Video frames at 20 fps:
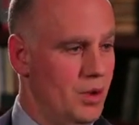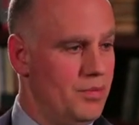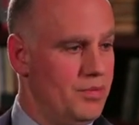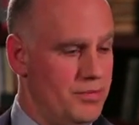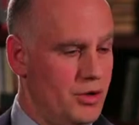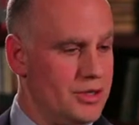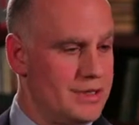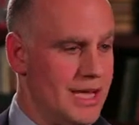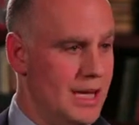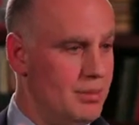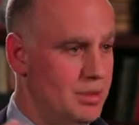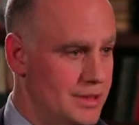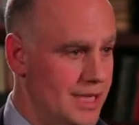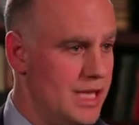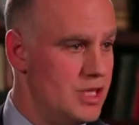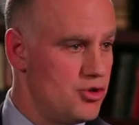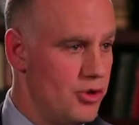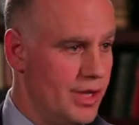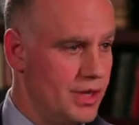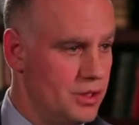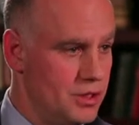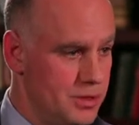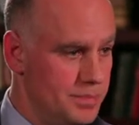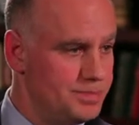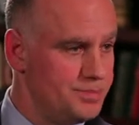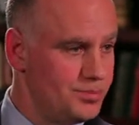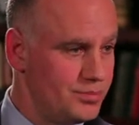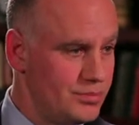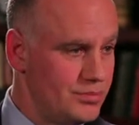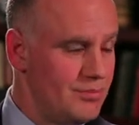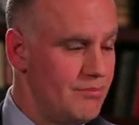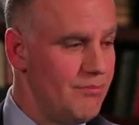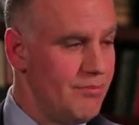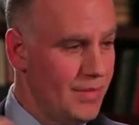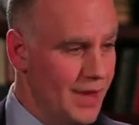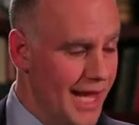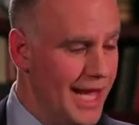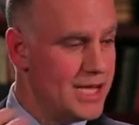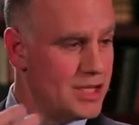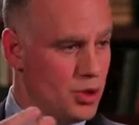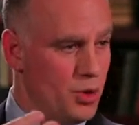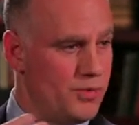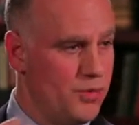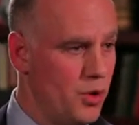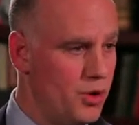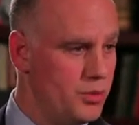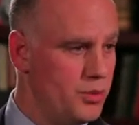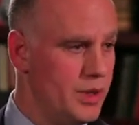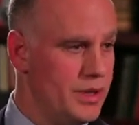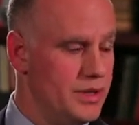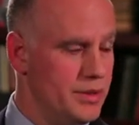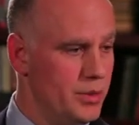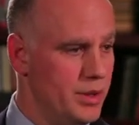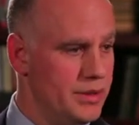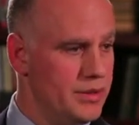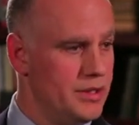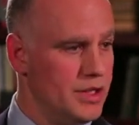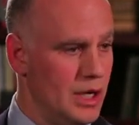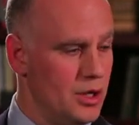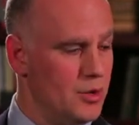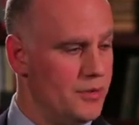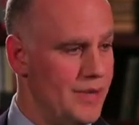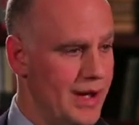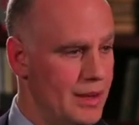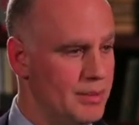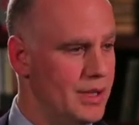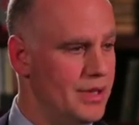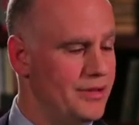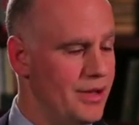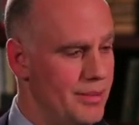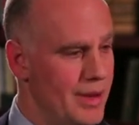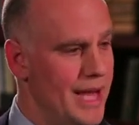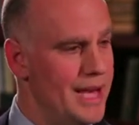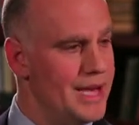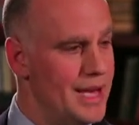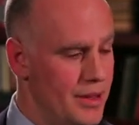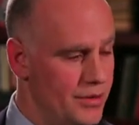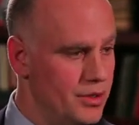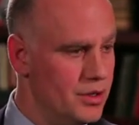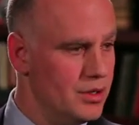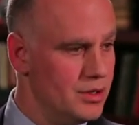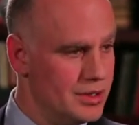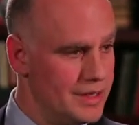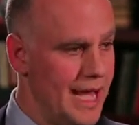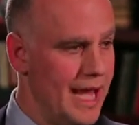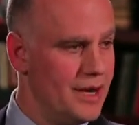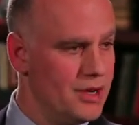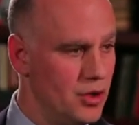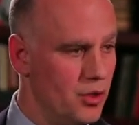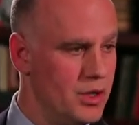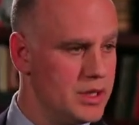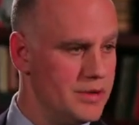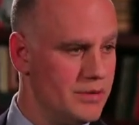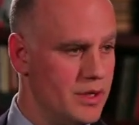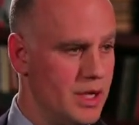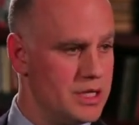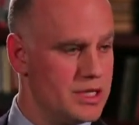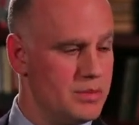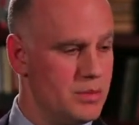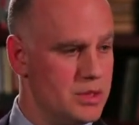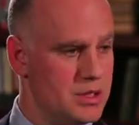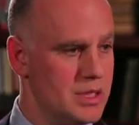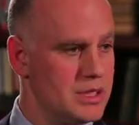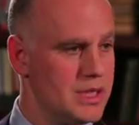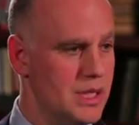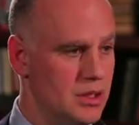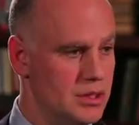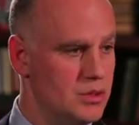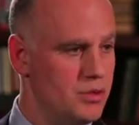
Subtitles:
for example, tent trailers, and so forth with younger families and any other categories of customers you sell